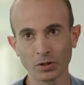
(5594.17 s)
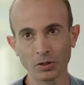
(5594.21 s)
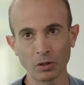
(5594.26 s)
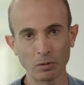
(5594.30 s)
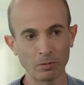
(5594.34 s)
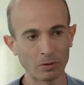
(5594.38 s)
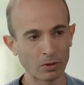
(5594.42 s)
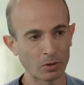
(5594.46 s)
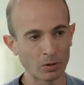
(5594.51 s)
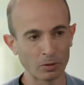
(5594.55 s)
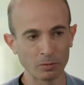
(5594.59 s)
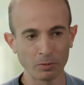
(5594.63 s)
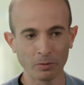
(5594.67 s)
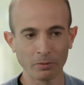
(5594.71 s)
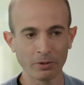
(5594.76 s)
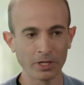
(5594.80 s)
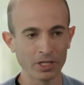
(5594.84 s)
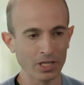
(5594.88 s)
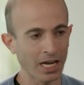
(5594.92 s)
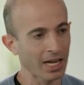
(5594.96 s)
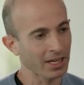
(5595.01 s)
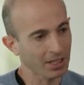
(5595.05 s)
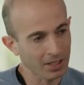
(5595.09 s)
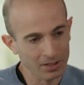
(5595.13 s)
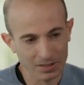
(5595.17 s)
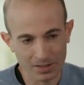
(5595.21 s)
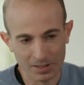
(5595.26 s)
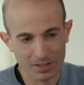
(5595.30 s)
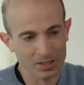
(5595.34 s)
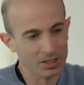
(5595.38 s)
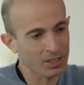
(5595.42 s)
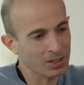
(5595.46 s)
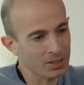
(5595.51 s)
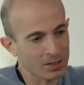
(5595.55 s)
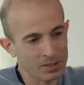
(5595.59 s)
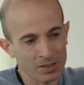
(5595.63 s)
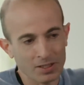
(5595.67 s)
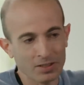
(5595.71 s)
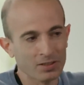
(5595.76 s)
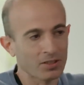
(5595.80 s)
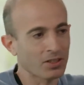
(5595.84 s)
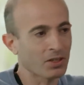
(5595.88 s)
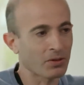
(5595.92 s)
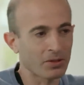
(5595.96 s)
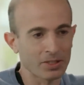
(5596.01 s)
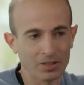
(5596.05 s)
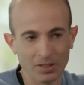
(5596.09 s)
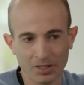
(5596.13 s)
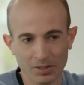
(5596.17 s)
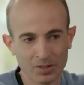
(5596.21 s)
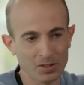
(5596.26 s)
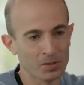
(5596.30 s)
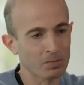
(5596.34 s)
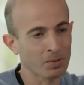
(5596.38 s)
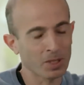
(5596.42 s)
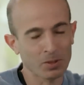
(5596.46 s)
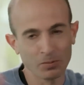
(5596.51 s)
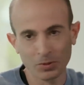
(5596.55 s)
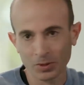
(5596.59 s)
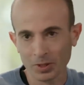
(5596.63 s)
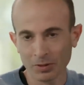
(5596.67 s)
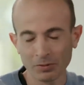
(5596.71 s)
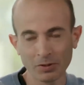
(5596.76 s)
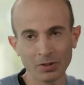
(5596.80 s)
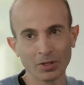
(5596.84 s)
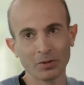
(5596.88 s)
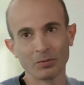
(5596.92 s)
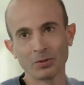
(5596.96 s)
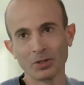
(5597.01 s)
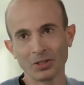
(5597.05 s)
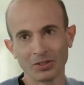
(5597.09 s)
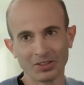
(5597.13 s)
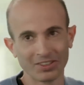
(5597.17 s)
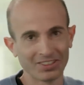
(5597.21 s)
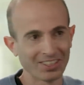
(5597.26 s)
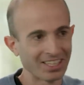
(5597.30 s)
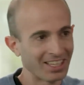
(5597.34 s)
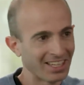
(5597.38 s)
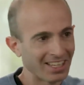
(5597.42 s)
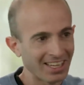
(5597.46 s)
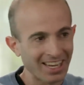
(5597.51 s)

global corporation, I can just sit here and speak whatever I want,